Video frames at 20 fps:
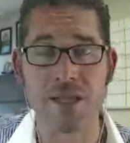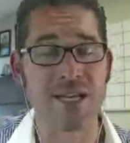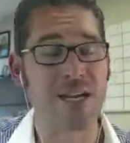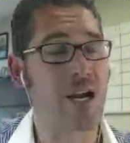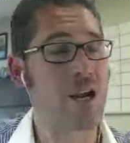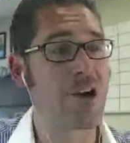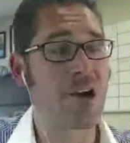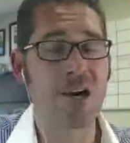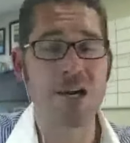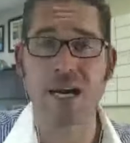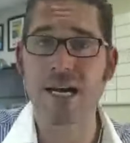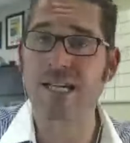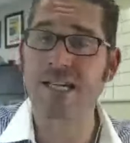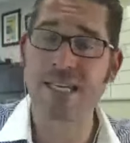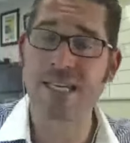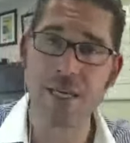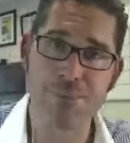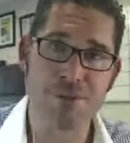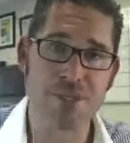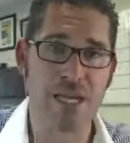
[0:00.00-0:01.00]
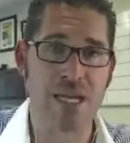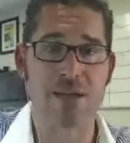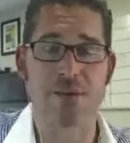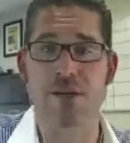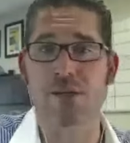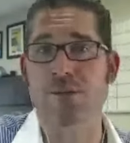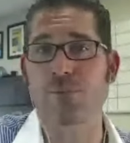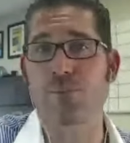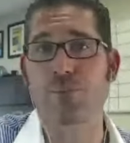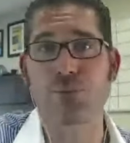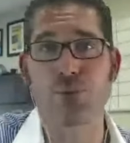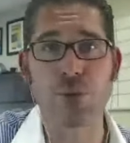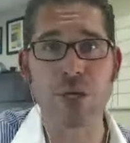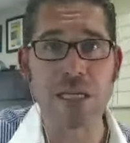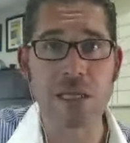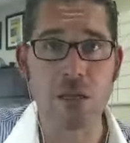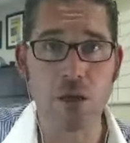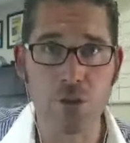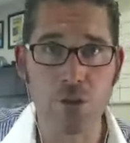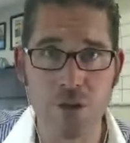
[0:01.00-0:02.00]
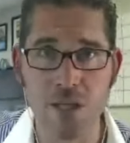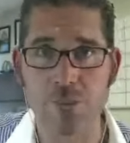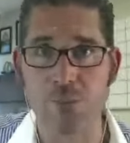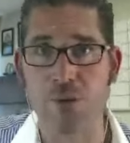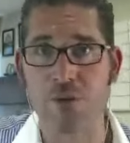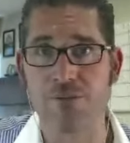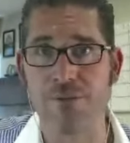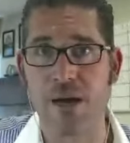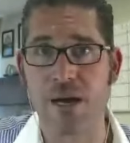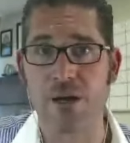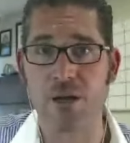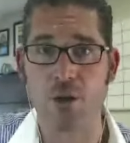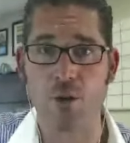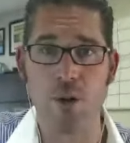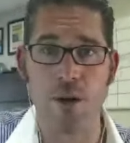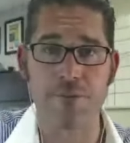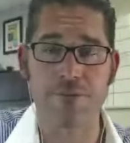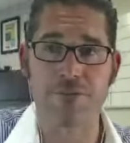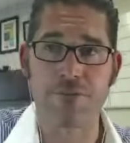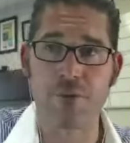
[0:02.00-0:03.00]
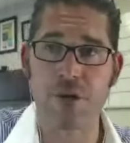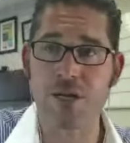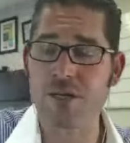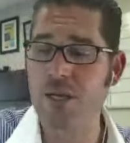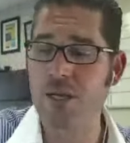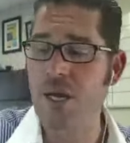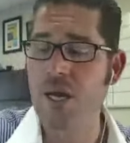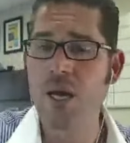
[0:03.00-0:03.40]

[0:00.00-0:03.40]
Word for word: Like I, I keep saying this, preload them with value up front.